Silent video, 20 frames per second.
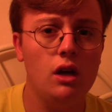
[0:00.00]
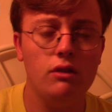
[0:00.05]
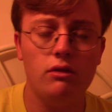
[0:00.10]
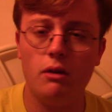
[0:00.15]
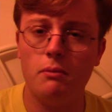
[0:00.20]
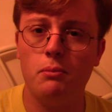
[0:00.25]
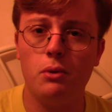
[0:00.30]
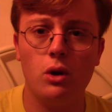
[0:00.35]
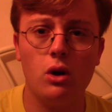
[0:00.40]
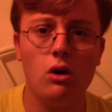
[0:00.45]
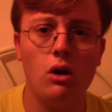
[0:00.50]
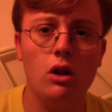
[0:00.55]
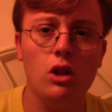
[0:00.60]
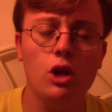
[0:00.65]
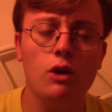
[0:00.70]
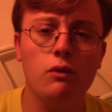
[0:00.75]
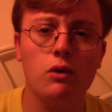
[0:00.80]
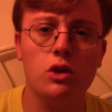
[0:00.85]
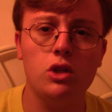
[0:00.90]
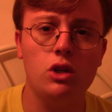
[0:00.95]
they put it all
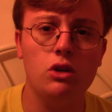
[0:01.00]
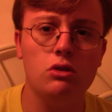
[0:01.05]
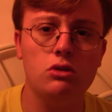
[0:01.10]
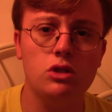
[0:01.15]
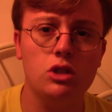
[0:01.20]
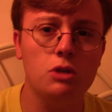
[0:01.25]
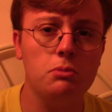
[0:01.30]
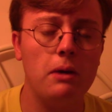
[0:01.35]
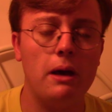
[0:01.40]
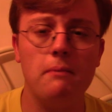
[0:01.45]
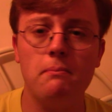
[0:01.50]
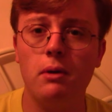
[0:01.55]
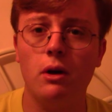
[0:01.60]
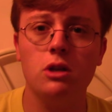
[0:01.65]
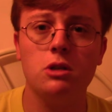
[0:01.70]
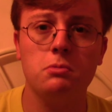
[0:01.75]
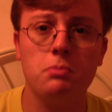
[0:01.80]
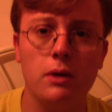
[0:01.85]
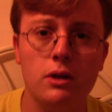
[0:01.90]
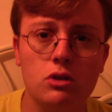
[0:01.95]
over YouTube and
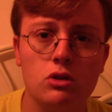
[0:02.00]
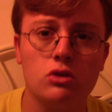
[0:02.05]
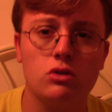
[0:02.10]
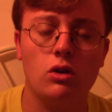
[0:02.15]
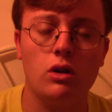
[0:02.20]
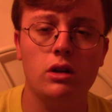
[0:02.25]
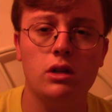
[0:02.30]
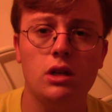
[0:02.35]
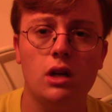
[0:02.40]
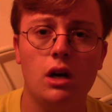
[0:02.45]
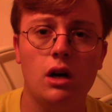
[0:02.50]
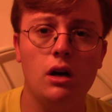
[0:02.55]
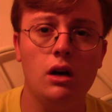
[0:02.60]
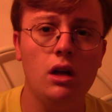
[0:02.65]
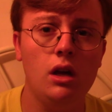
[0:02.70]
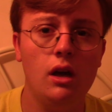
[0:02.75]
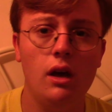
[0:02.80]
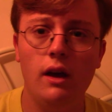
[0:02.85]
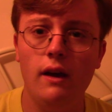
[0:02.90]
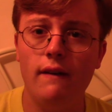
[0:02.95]
post pictures on uh,
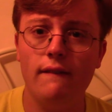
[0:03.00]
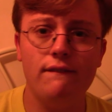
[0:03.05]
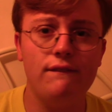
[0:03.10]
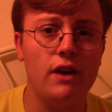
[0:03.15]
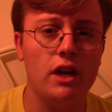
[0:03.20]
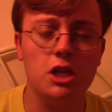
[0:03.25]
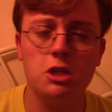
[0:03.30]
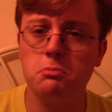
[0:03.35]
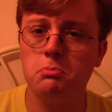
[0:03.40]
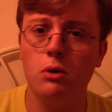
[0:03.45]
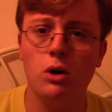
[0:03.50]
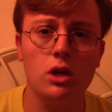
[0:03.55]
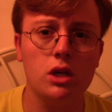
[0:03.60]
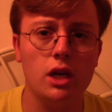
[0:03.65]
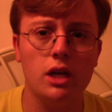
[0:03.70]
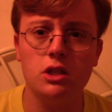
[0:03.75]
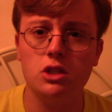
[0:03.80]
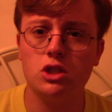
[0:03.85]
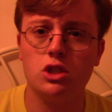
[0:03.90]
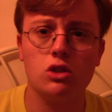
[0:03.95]
Facebook,
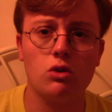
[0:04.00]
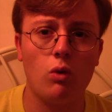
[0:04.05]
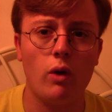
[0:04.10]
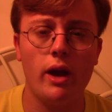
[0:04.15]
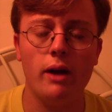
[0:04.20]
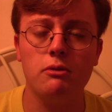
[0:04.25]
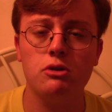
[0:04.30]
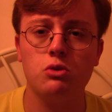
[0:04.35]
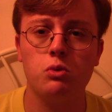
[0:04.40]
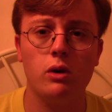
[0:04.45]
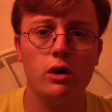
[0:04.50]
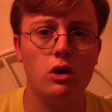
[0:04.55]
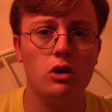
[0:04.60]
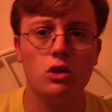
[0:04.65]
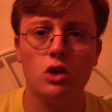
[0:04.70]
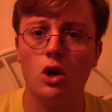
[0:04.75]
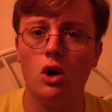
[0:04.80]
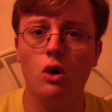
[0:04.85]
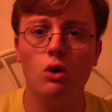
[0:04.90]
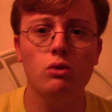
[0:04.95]
Instagram, Twitter,
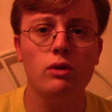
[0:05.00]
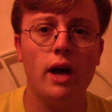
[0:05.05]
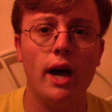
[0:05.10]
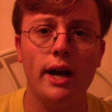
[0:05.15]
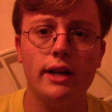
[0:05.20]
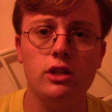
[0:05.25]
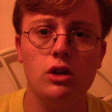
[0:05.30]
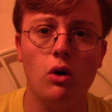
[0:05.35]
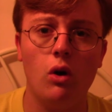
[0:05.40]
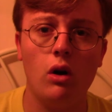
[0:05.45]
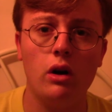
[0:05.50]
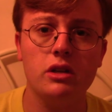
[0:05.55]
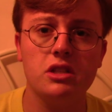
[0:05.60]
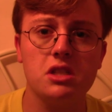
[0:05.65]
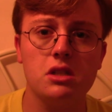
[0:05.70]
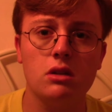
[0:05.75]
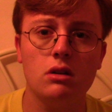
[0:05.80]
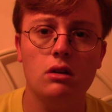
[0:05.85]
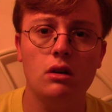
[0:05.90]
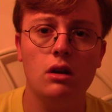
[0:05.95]
the whole nine
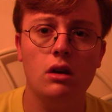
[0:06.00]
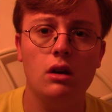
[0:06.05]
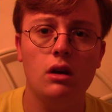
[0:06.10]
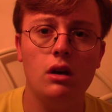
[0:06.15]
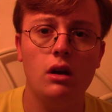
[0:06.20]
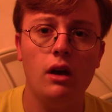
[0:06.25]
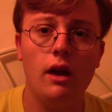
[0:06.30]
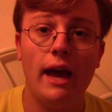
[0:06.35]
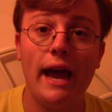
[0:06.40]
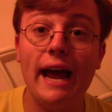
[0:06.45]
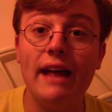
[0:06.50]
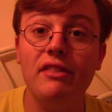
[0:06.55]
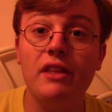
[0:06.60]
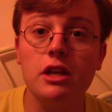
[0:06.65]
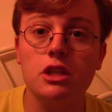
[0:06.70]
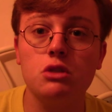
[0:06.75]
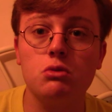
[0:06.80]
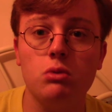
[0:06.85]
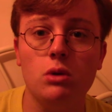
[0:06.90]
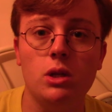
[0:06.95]
yards. And
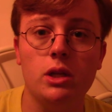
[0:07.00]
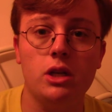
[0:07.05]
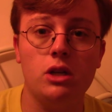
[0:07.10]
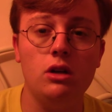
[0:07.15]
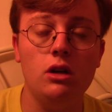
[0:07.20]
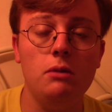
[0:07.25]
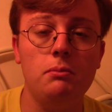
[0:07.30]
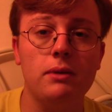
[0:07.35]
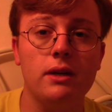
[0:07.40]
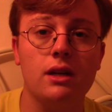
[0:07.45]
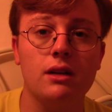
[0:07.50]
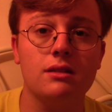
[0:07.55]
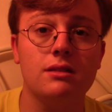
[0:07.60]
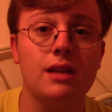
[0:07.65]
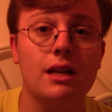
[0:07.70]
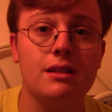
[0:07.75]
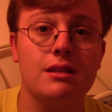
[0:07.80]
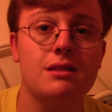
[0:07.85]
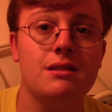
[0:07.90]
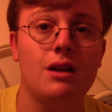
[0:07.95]
that's really good because
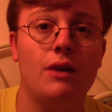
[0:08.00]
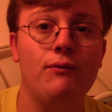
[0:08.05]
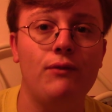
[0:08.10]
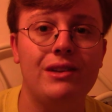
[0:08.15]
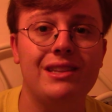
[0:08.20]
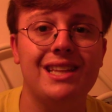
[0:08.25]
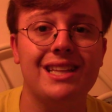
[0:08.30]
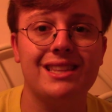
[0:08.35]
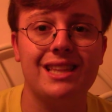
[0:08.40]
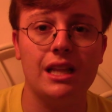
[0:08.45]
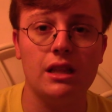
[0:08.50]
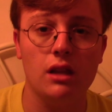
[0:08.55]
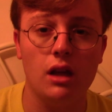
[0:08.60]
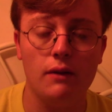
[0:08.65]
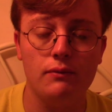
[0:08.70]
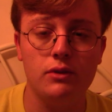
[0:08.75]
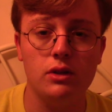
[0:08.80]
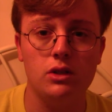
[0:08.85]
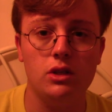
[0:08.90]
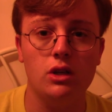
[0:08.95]
that's something that they
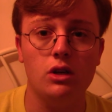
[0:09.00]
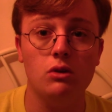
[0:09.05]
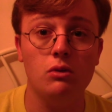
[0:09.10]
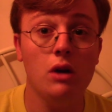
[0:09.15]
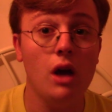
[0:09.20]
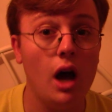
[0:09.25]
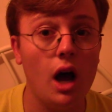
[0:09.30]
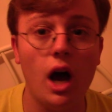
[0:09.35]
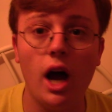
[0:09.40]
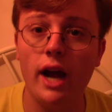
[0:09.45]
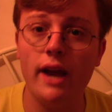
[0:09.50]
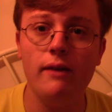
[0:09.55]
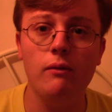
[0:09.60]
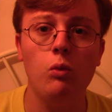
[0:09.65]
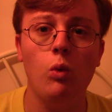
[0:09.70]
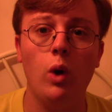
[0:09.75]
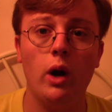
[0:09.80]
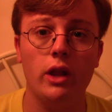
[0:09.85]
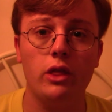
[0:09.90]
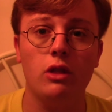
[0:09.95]
love to do. I am
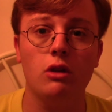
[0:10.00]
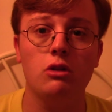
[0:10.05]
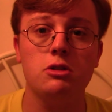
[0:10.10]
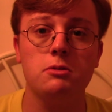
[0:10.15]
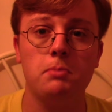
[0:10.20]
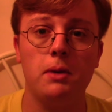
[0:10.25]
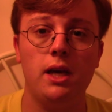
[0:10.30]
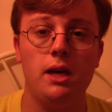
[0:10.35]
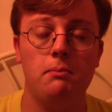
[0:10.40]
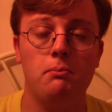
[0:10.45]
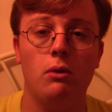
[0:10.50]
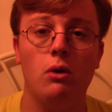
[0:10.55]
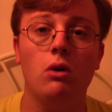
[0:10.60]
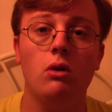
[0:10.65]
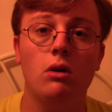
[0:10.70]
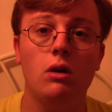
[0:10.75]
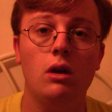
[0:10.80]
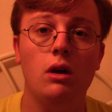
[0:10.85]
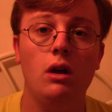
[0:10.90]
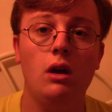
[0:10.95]
one of those people.
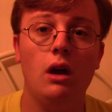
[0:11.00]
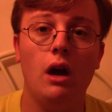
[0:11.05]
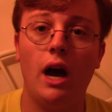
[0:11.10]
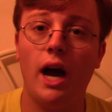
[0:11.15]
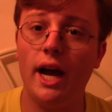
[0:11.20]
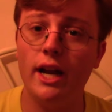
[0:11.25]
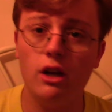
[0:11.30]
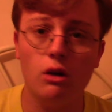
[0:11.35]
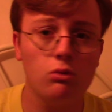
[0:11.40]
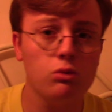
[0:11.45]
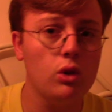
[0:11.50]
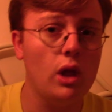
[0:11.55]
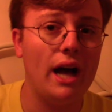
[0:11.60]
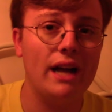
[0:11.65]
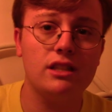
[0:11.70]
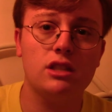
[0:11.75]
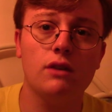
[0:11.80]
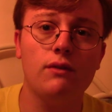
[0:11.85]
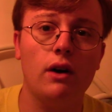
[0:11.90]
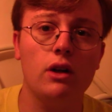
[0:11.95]
I know
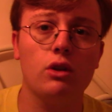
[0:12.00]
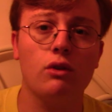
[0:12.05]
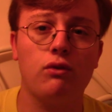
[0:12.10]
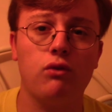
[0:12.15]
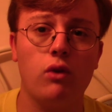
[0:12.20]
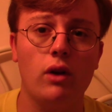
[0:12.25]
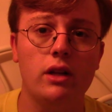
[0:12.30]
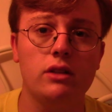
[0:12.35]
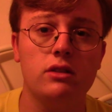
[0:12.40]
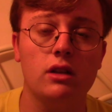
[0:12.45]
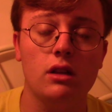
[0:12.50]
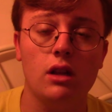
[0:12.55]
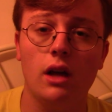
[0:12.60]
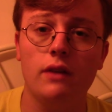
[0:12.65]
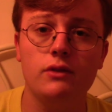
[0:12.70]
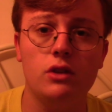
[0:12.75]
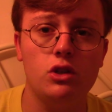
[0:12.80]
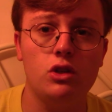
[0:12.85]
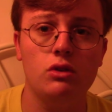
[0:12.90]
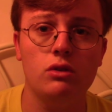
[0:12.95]
lots of other friends that love
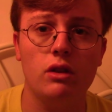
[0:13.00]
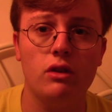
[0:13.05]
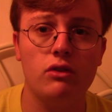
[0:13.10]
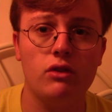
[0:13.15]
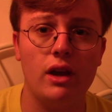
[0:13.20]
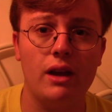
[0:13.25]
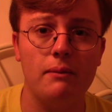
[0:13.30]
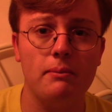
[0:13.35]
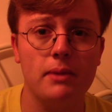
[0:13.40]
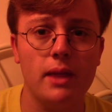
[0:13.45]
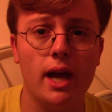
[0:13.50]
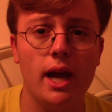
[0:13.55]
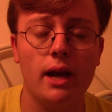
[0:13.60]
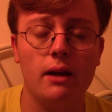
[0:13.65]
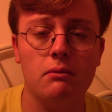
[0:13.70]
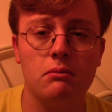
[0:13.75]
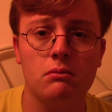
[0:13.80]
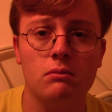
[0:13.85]
to do the same thing.